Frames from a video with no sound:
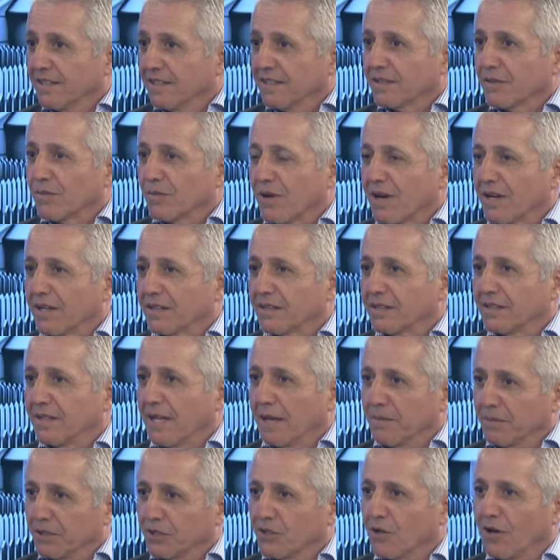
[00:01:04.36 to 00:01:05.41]
rather than
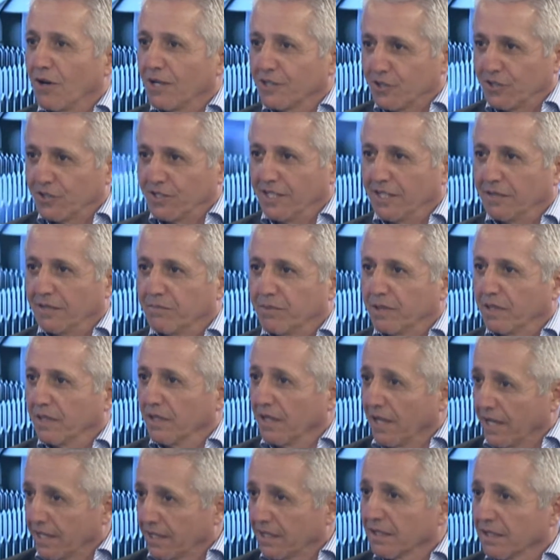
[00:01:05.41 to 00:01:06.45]
amortise the debt. But
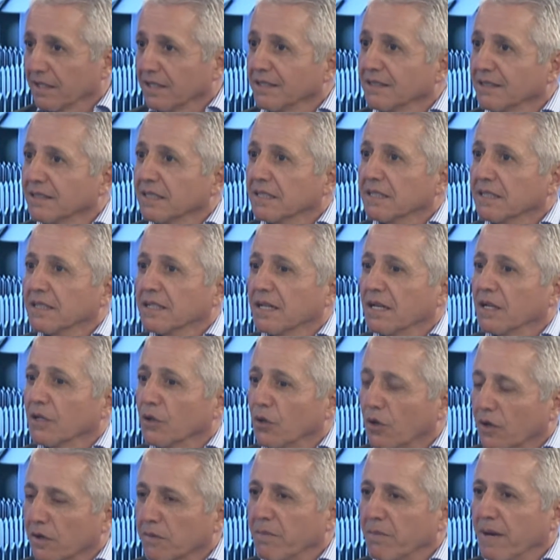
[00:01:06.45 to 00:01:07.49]
lately, a
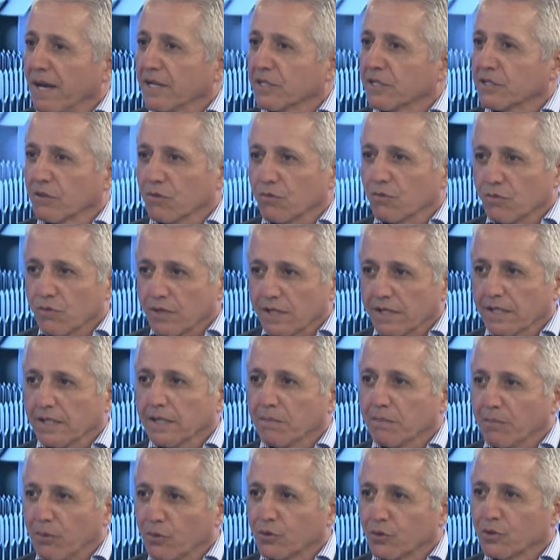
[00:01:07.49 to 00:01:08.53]
lot of banks are really
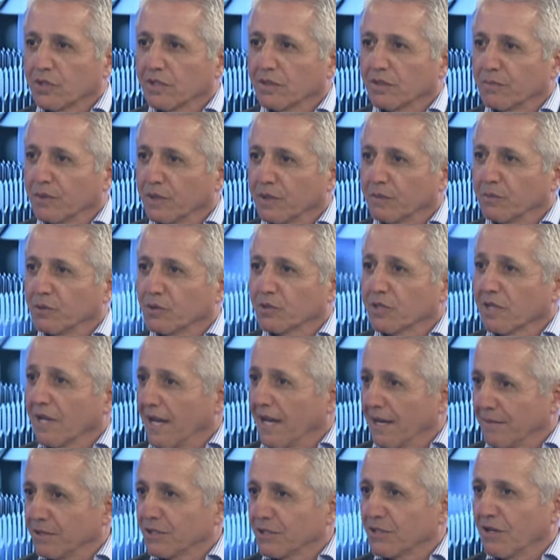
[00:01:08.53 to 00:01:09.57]
pushing people to
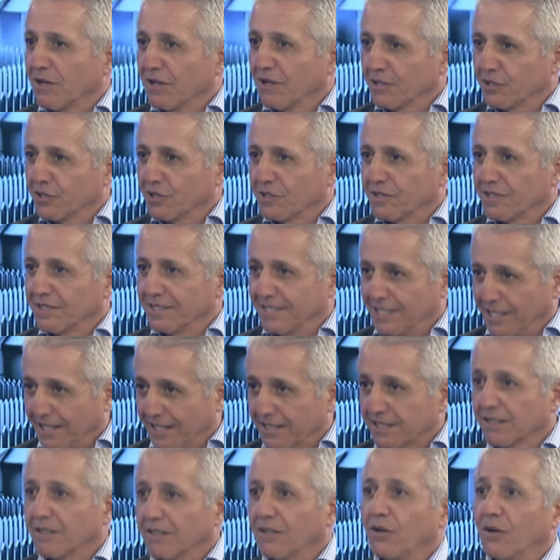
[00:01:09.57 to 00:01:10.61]
amortise
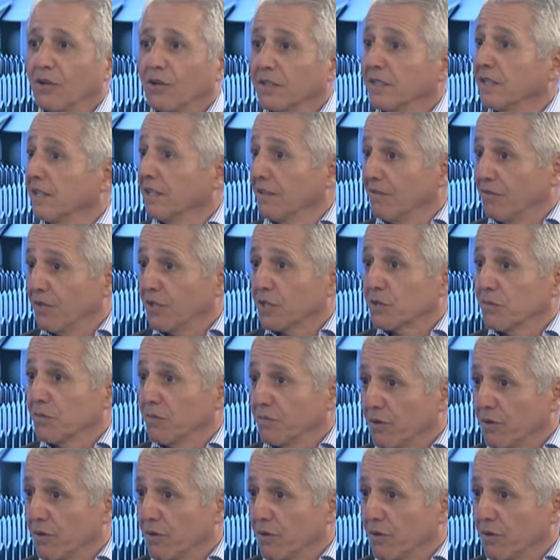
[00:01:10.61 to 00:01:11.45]
debt on investment property.